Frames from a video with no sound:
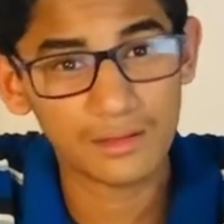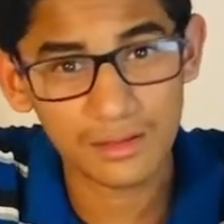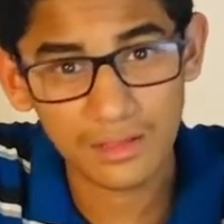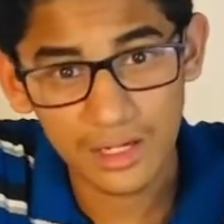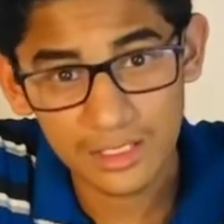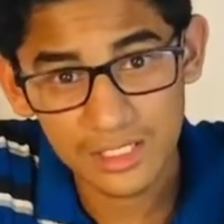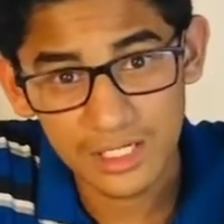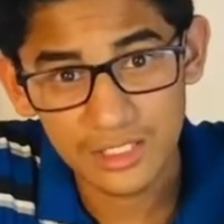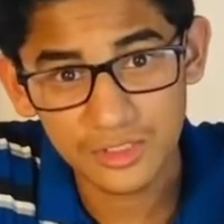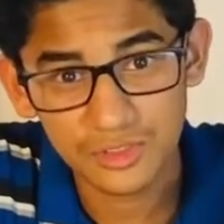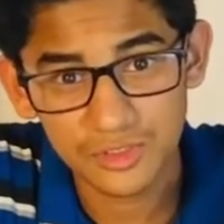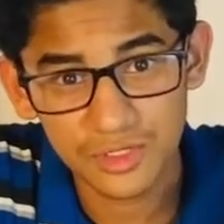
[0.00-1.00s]

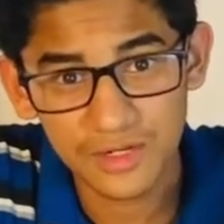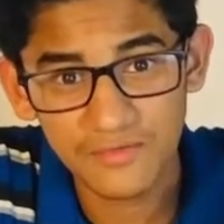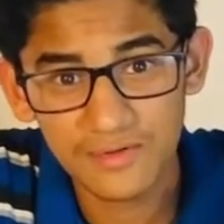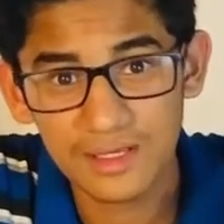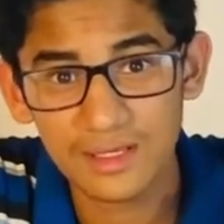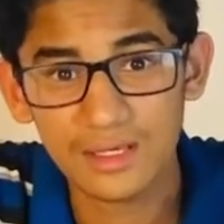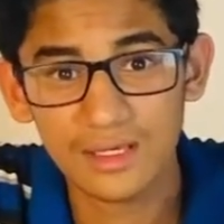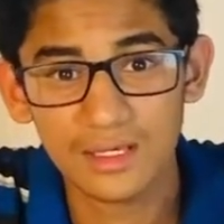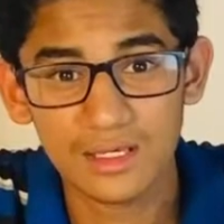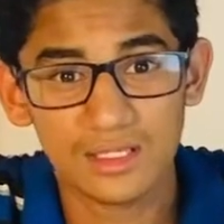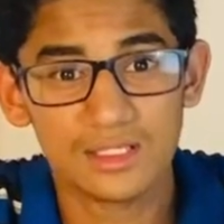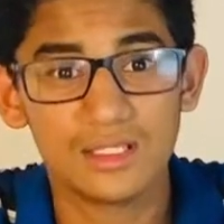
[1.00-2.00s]
continental drift
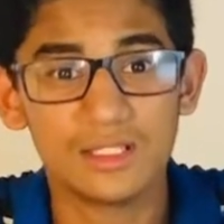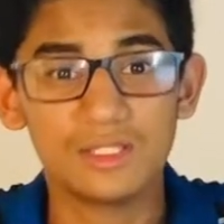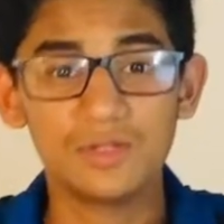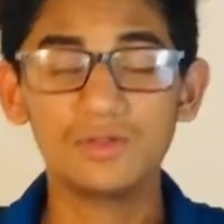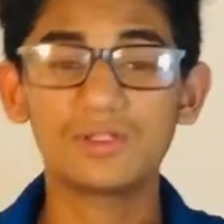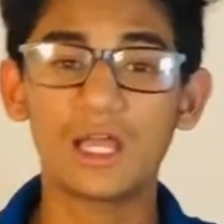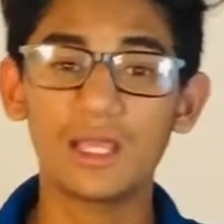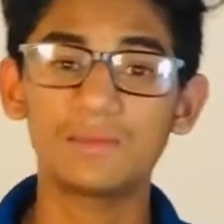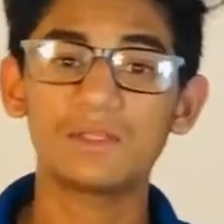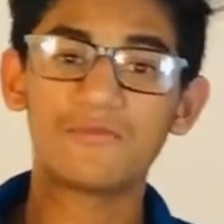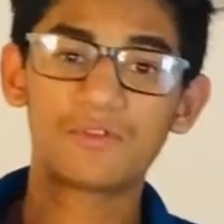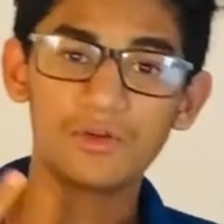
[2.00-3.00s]
is the 2 types
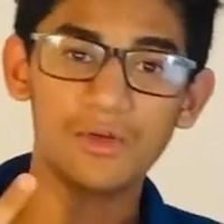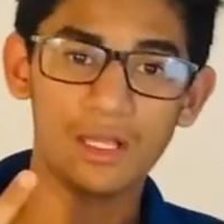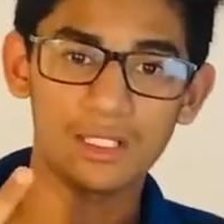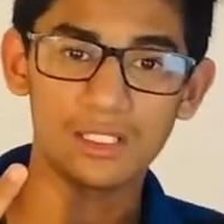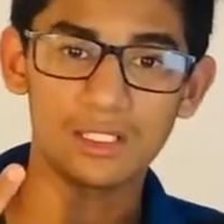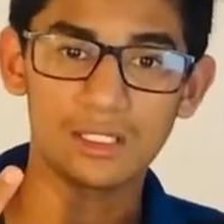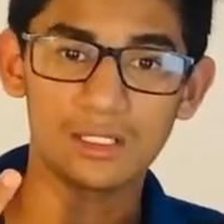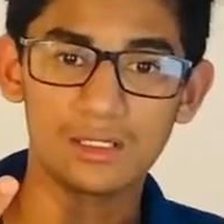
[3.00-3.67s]
of crust.